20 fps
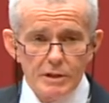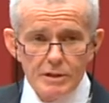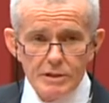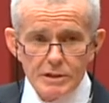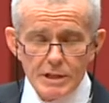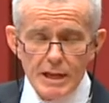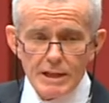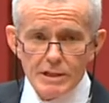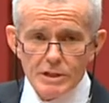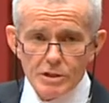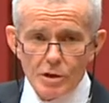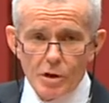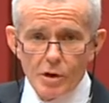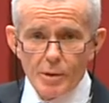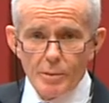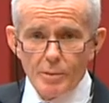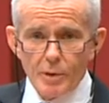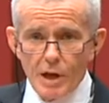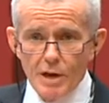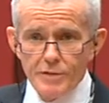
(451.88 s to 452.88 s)
tax on
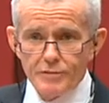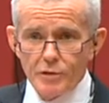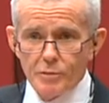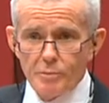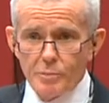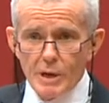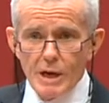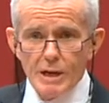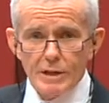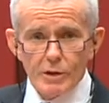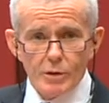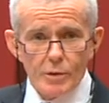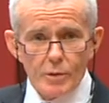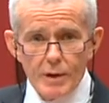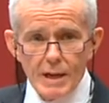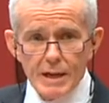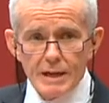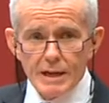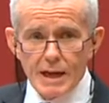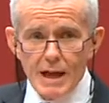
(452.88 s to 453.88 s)
a loaf of bread at
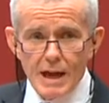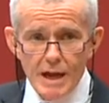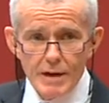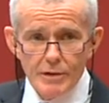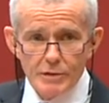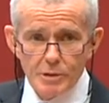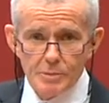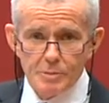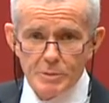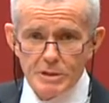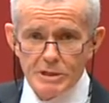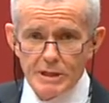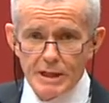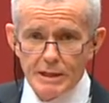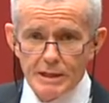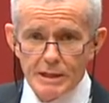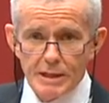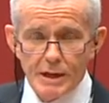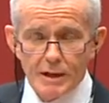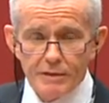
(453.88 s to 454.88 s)
around
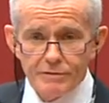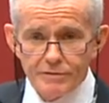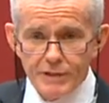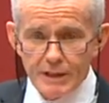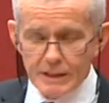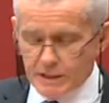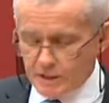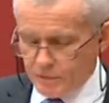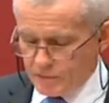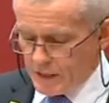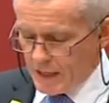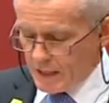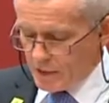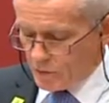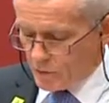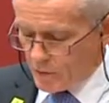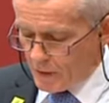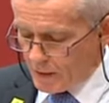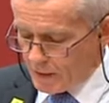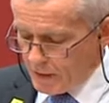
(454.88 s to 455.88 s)
100%, an effective
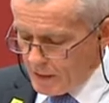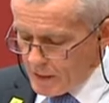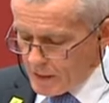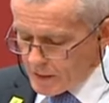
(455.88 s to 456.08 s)
tax rate.